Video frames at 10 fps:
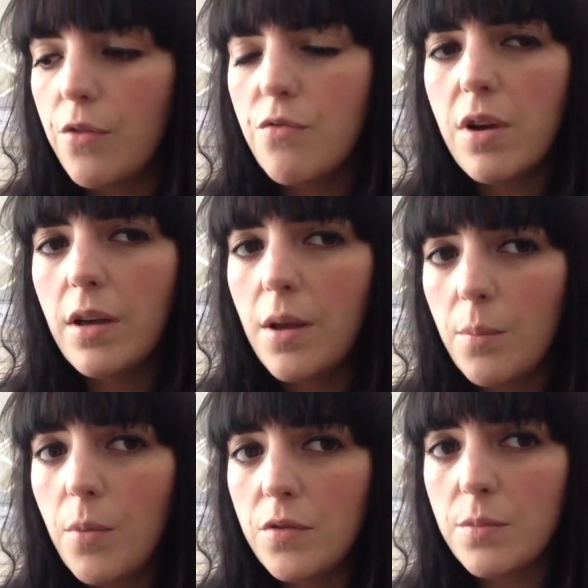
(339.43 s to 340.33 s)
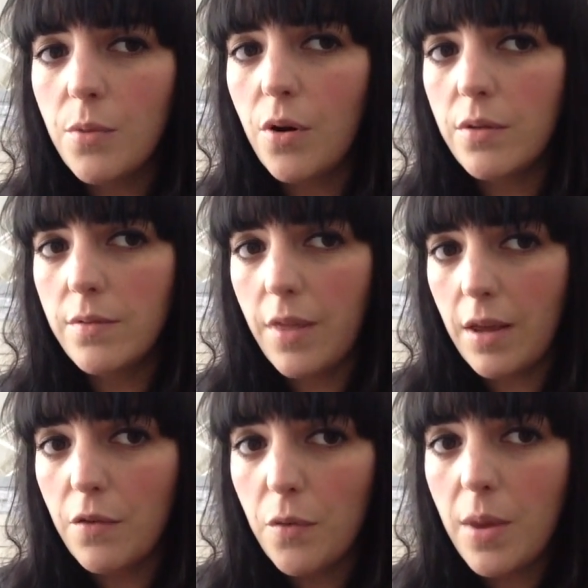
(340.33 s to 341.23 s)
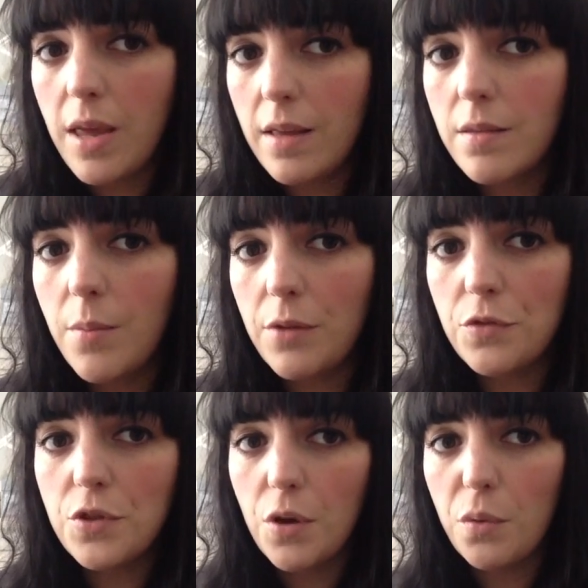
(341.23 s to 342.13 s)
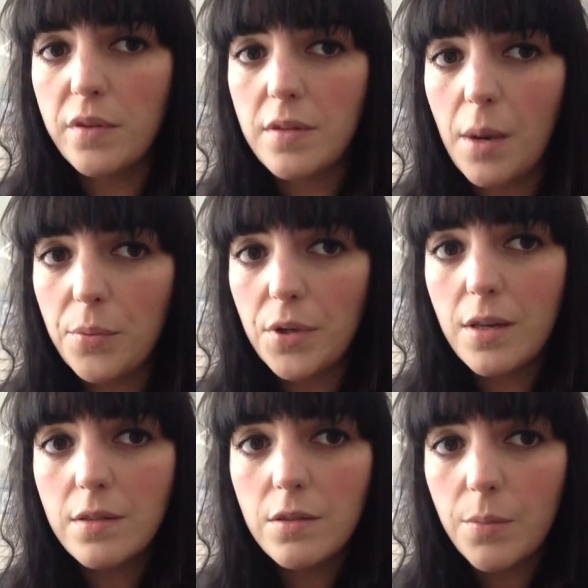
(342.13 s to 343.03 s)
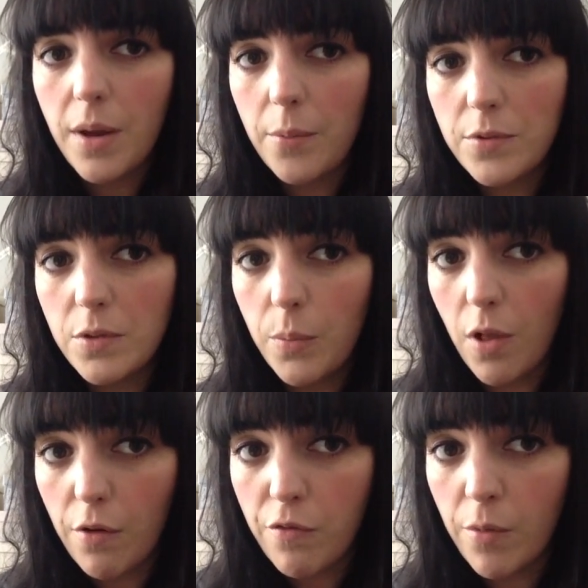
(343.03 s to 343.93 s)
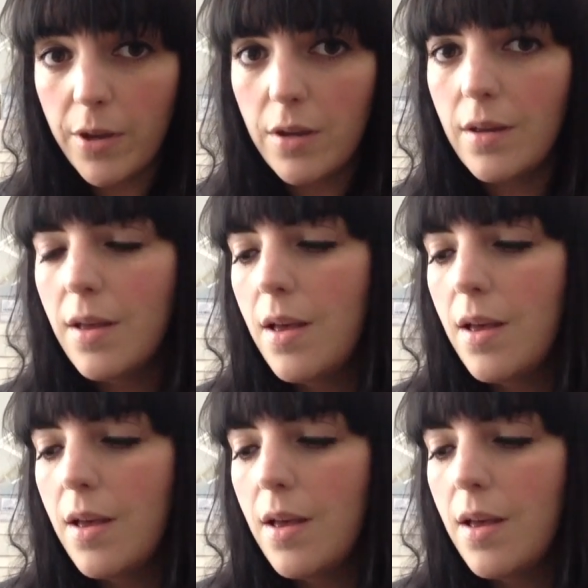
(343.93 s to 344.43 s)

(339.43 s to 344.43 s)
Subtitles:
the really most important thing for me to be able to do with a tablet is to be able to blog from it.